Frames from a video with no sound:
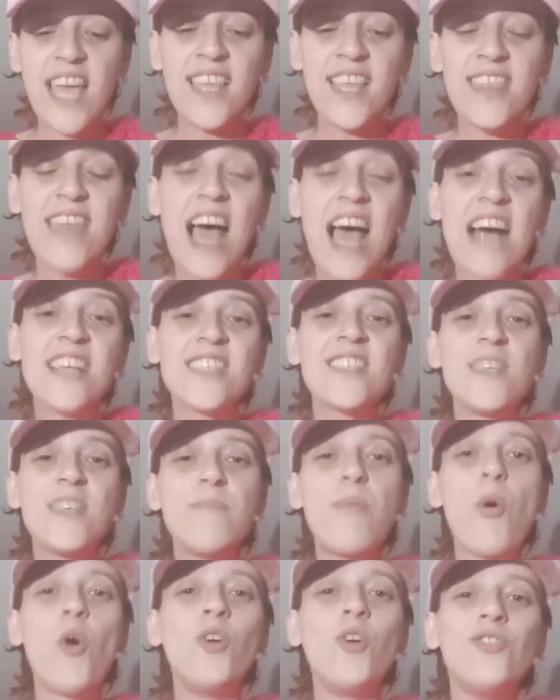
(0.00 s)
that's the
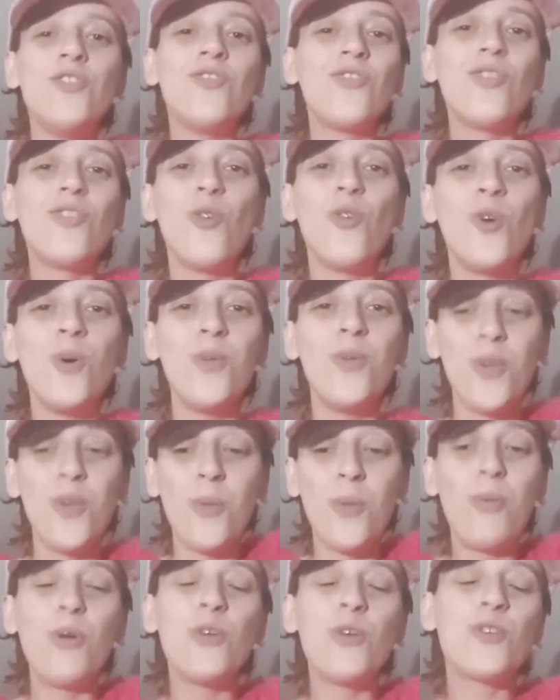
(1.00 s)
bond that
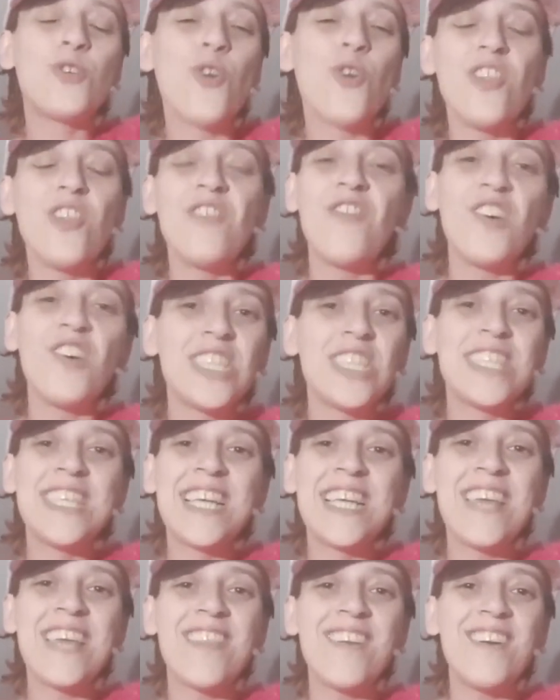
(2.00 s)
puts all of us
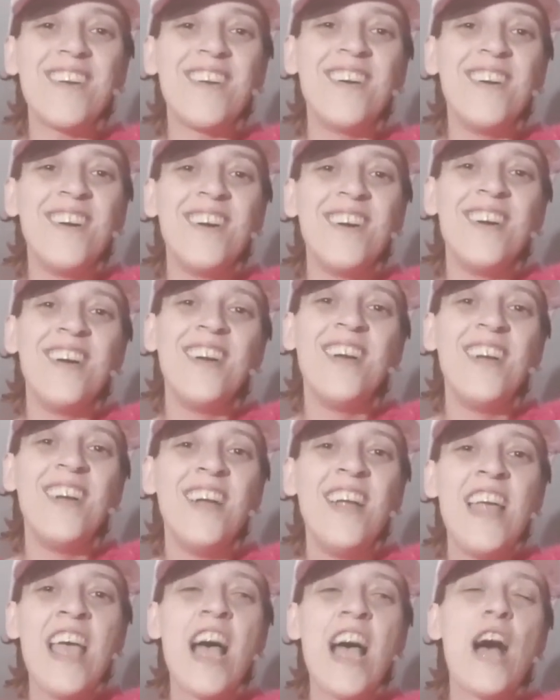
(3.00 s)
together.
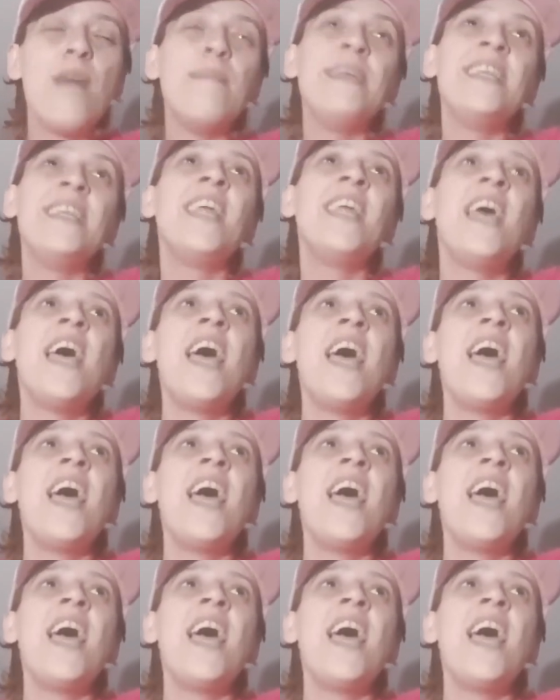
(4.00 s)
I mean,